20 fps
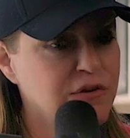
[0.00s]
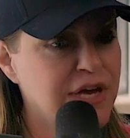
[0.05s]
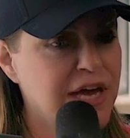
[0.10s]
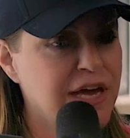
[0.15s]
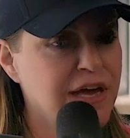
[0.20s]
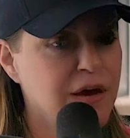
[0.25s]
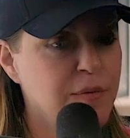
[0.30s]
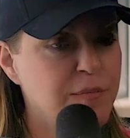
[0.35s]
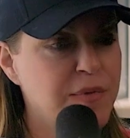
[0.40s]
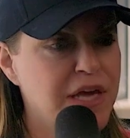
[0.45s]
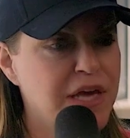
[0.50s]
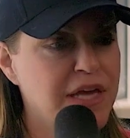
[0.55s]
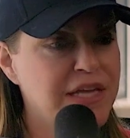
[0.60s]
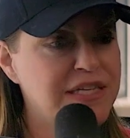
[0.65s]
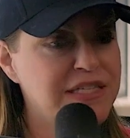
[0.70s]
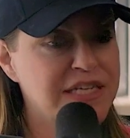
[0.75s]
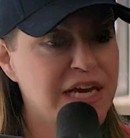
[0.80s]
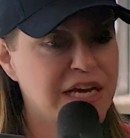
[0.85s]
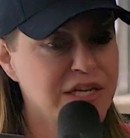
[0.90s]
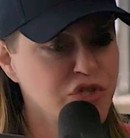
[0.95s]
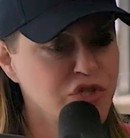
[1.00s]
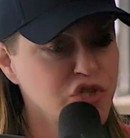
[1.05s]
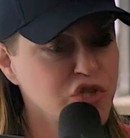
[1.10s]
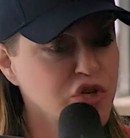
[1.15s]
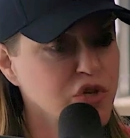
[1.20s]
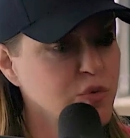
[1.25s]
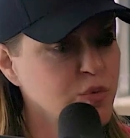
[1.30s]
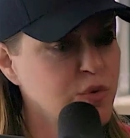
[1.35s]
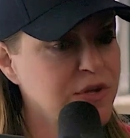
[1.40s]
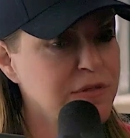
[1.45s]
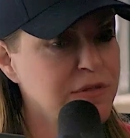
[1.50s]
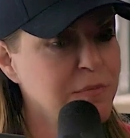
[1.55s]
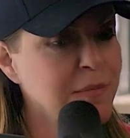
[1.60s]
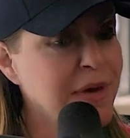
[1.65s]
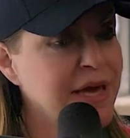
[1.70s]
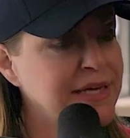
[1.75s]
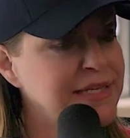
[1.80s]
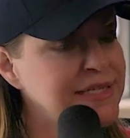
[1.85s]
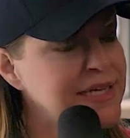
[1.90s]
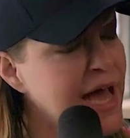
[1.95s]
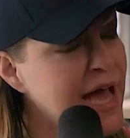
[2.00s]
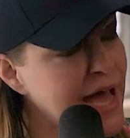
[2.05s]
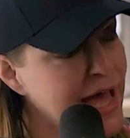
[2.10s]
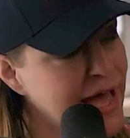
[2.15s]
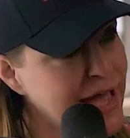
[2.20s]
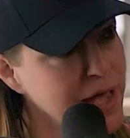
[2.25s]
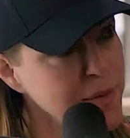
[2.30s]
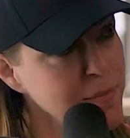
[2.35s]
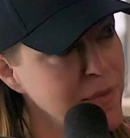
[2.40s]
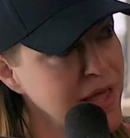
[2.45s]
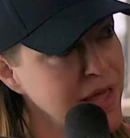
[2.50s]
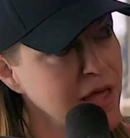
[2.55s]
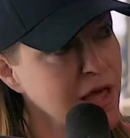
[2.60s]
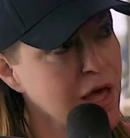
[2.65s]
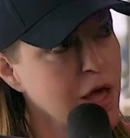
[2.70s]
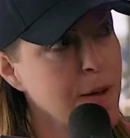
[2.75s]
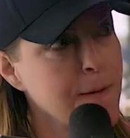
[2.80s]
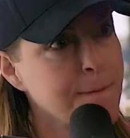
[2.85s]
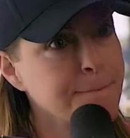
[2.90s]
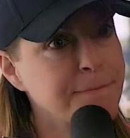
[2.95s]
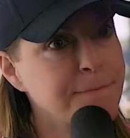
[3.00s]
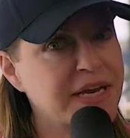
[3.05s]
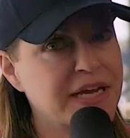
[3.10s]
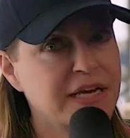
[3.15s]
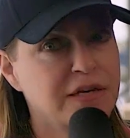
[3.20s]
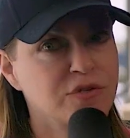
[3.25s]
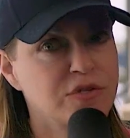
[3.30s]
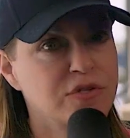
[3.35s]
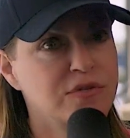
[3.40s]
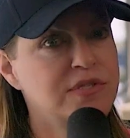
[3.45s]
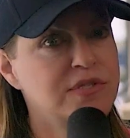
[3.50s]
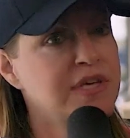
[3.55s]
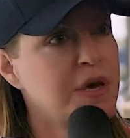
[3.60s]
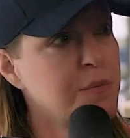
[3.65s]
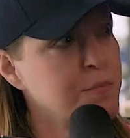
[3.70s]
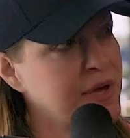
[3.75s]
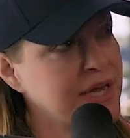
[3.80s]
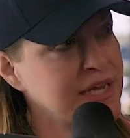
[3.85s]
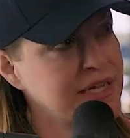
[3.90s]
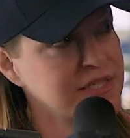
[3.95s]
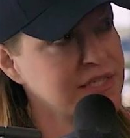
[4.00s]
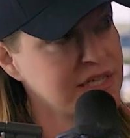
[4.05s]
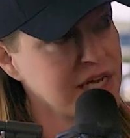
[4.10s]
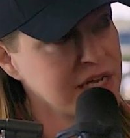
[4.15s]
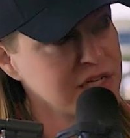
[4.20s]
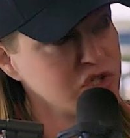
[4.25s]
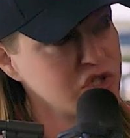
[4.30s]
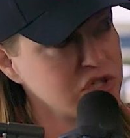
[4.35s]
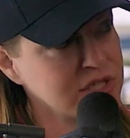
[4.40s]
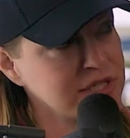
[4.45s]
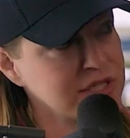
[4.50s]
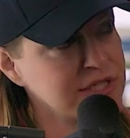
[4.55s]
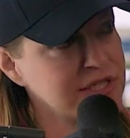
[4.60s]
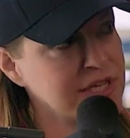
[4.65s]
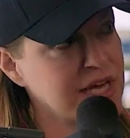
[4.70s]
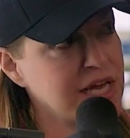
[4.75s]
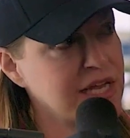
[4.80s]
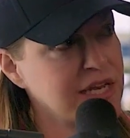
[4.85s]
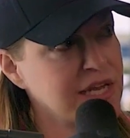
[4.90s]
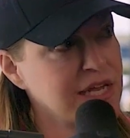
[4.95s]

okay, I'm intentional with my time, but I also set my intentions. And